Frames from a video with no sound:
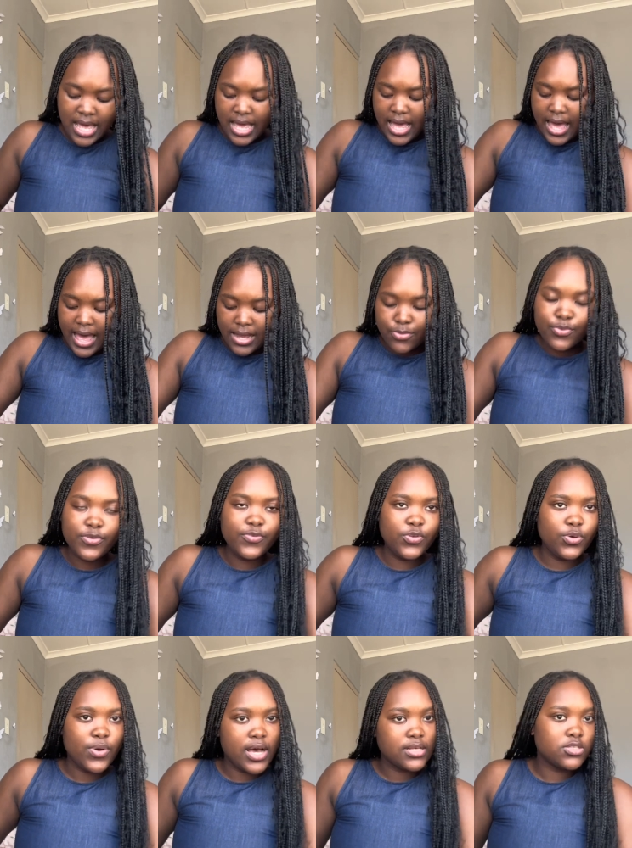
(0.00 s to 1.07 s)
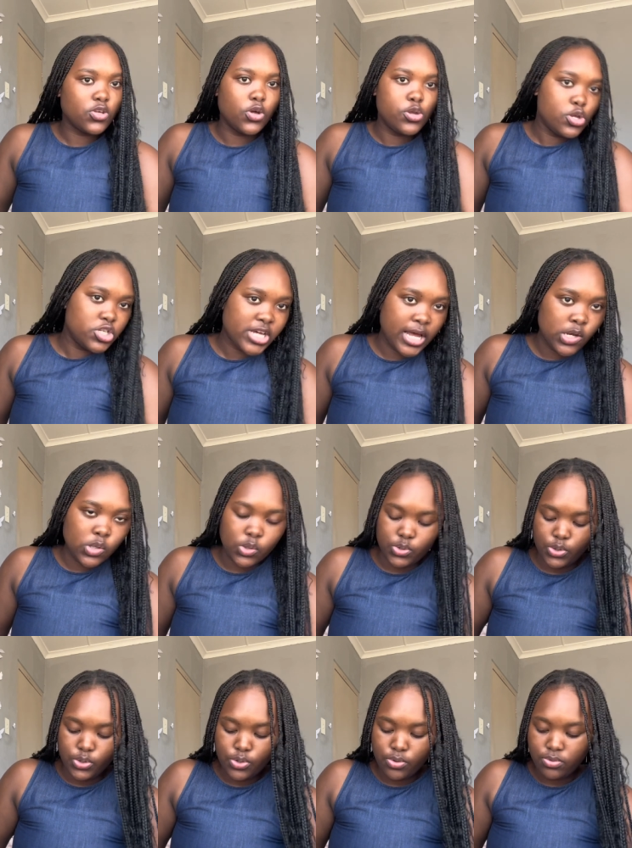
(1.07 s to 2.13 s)
and review us on your channel
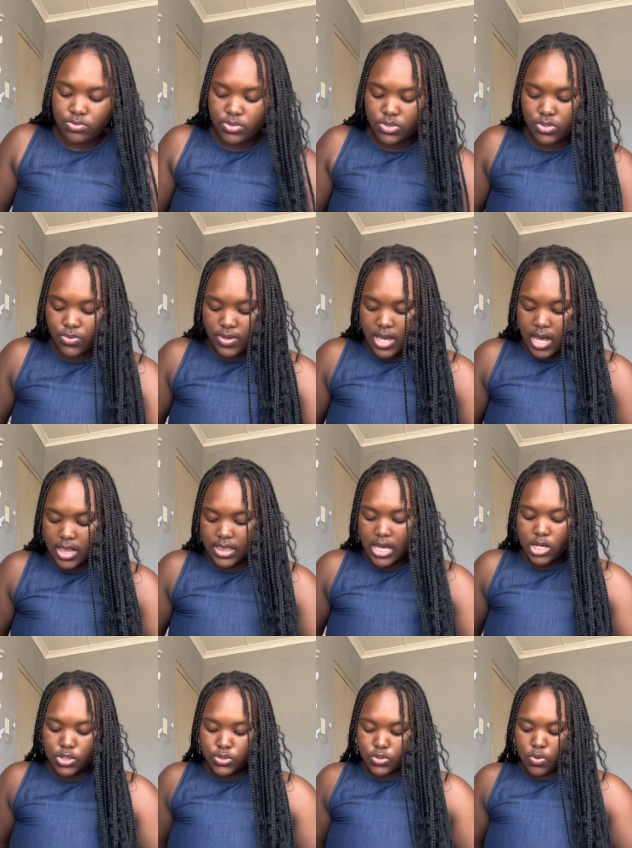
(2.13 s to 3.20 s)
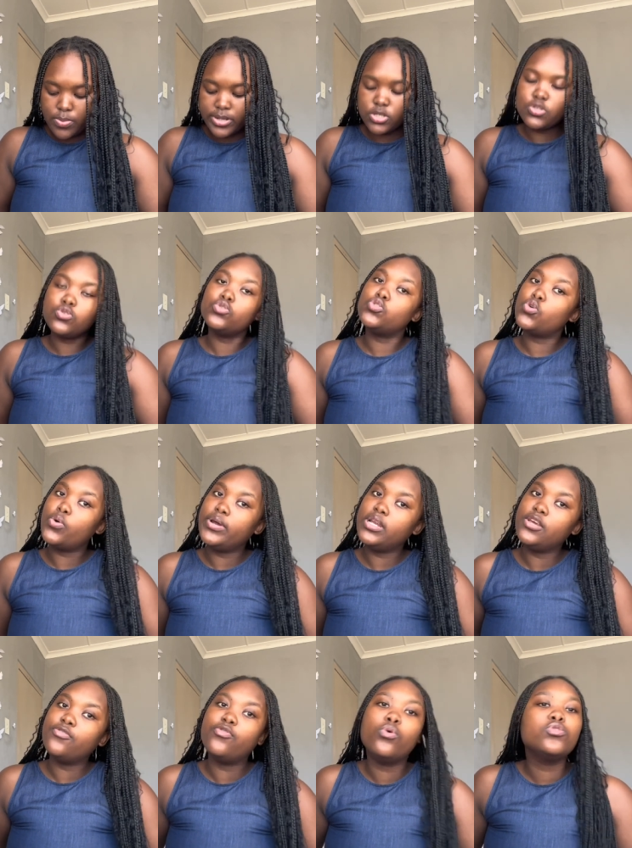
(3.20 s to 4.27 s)
you know so yeah thank you so much to Drawelry
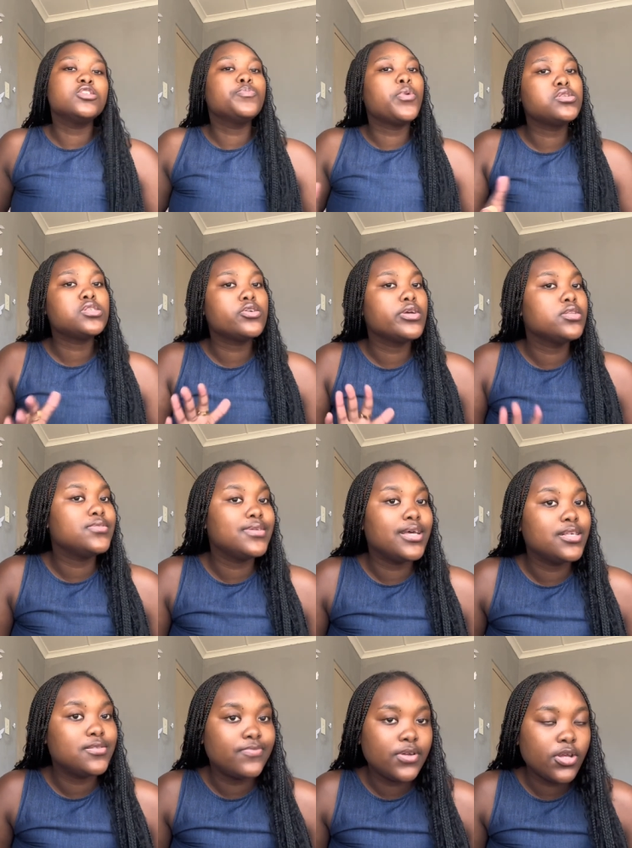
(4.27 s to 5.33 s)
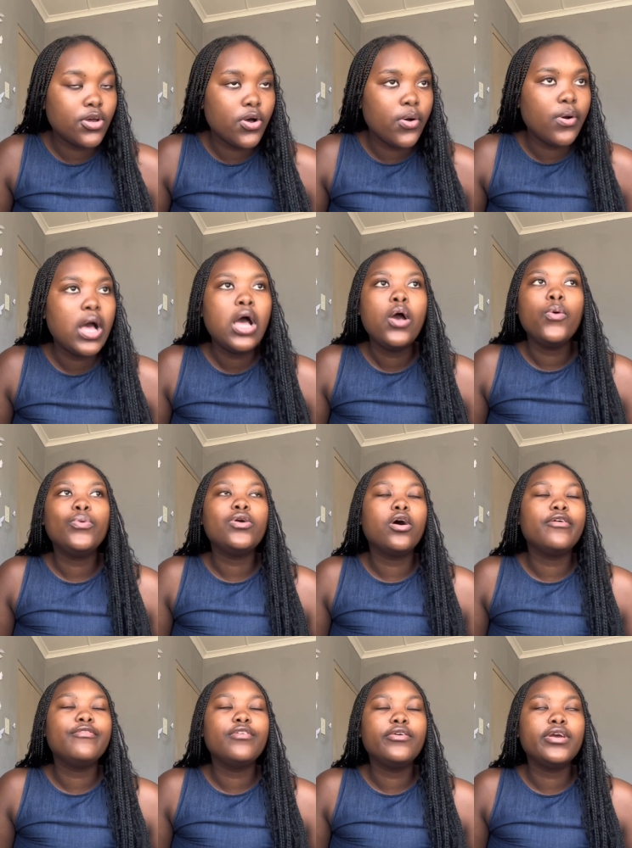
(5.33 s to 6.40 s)
for sponsoring today's video we are
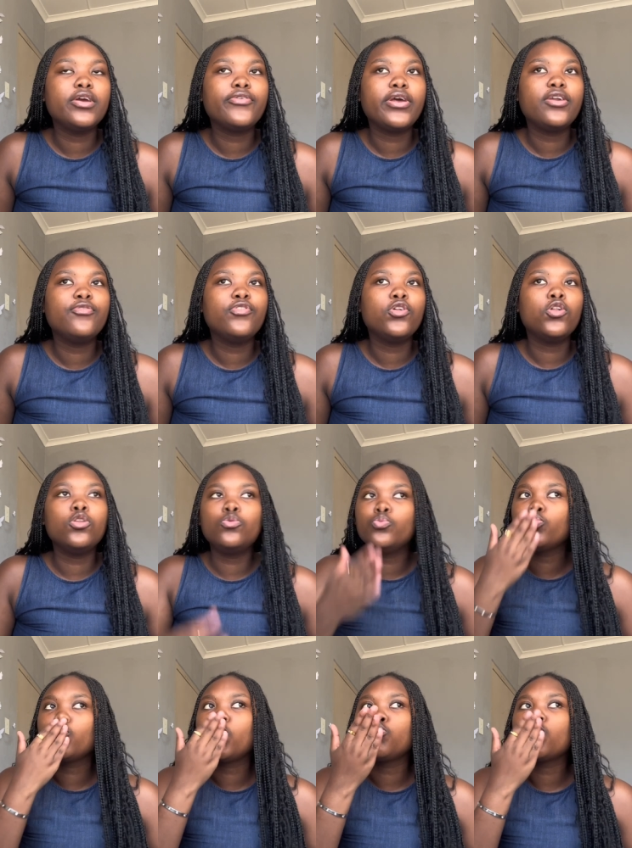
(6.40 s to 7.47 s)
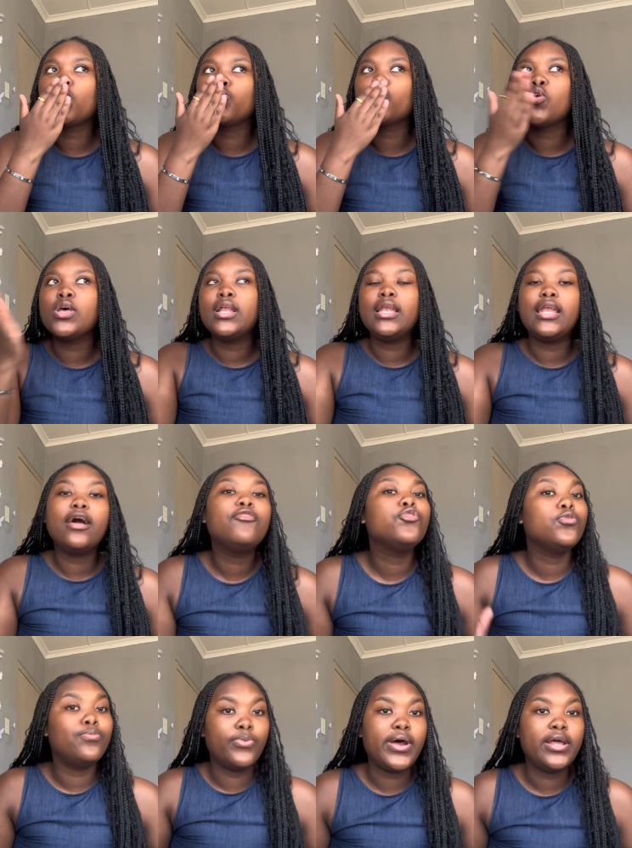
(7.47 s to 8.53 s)
very grateful love your
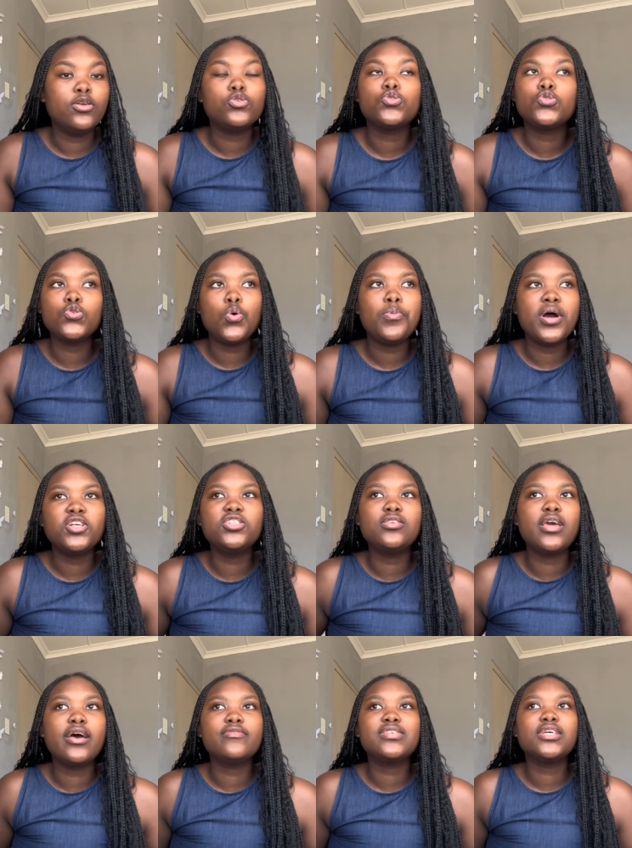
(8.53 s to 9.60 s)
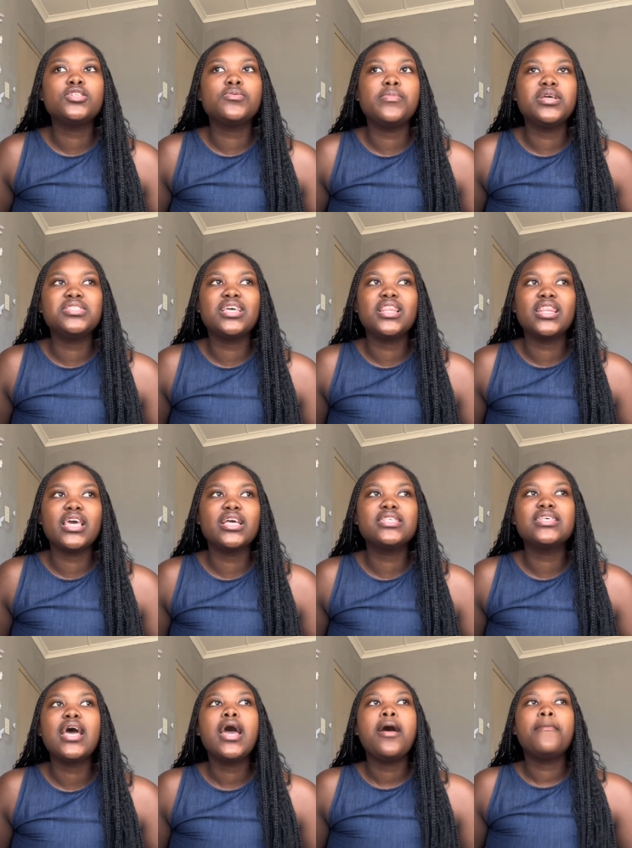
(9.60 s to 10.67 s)
brand so much. They have such amazing things.
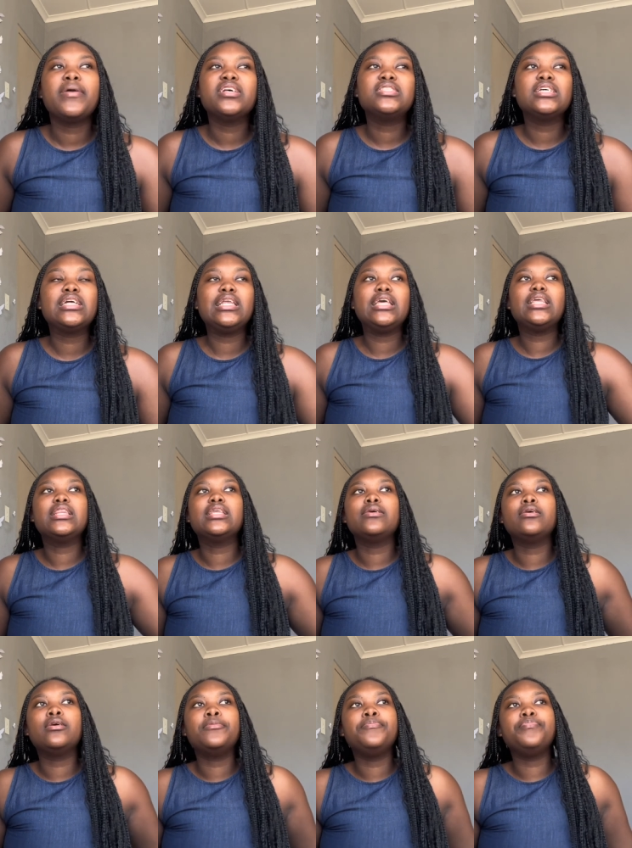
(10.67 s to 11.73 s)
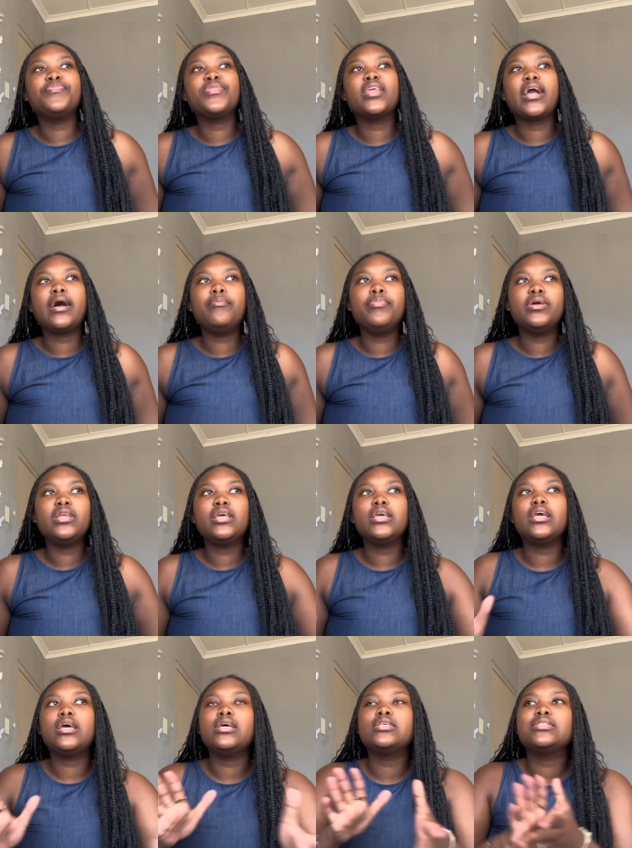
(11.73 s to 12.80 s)
Basically, the the company
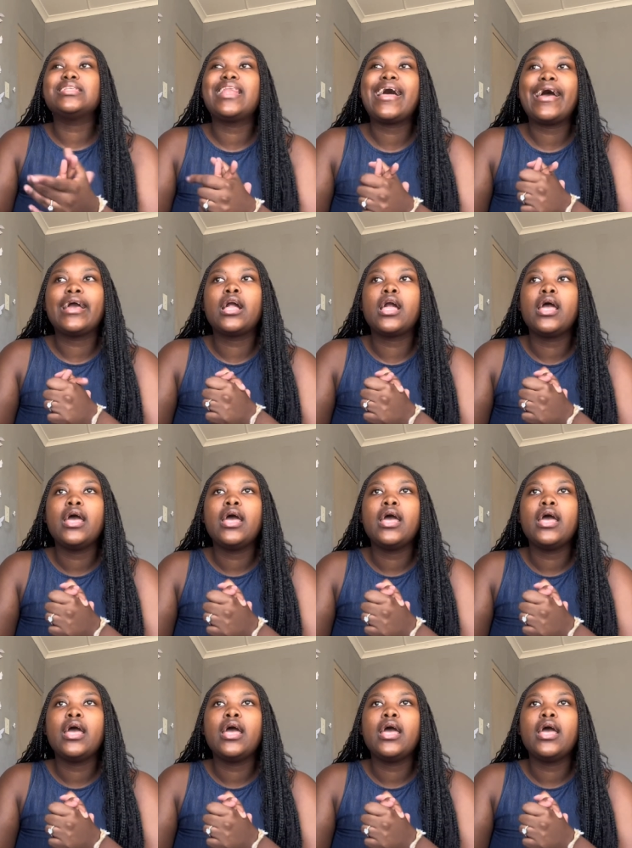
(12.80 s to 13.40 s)
is like